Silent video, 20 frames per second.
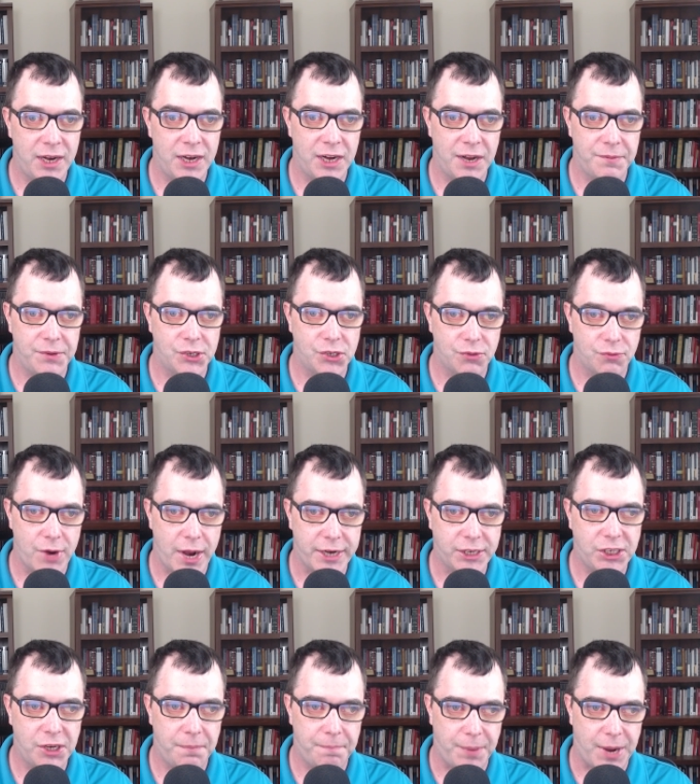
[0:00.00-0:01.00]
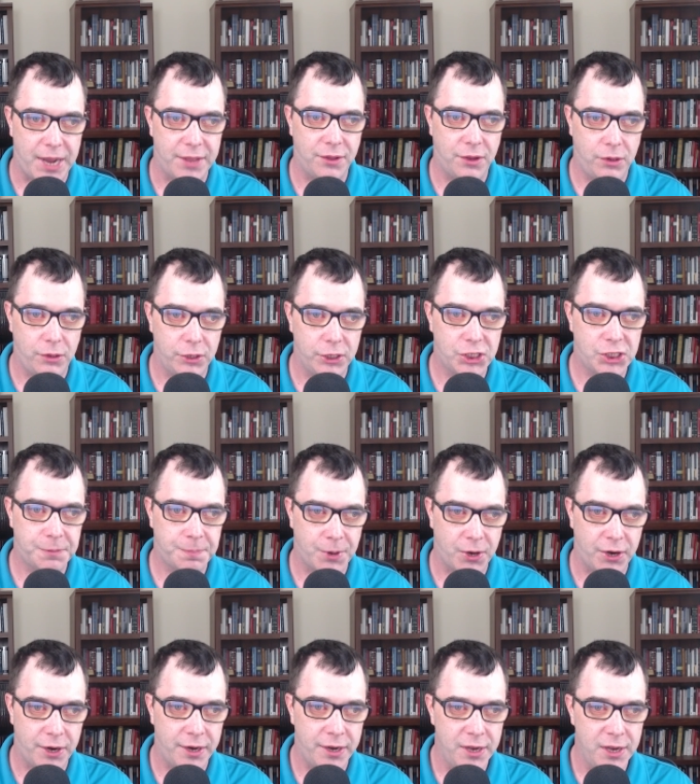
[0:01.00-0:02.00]
and even directed by the Holy
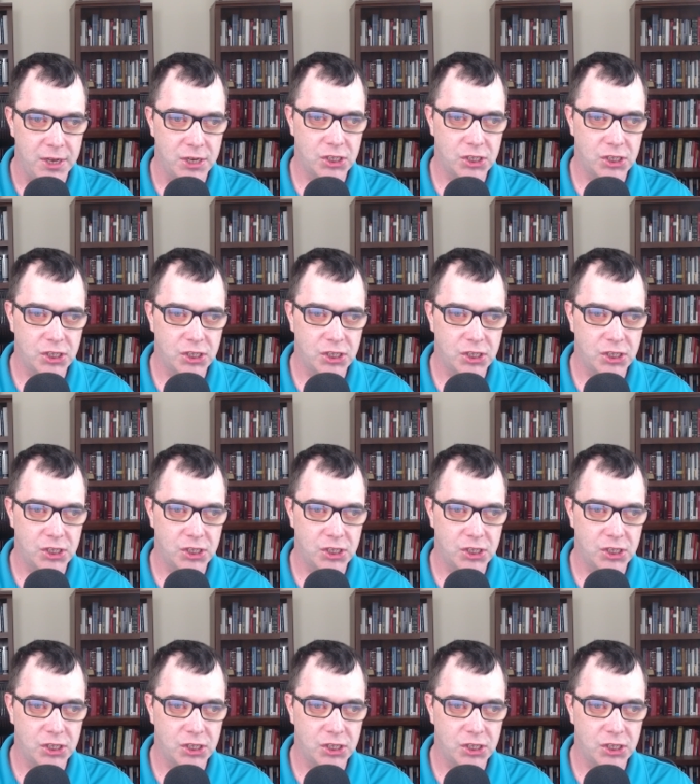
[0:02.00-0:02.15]
Spirit,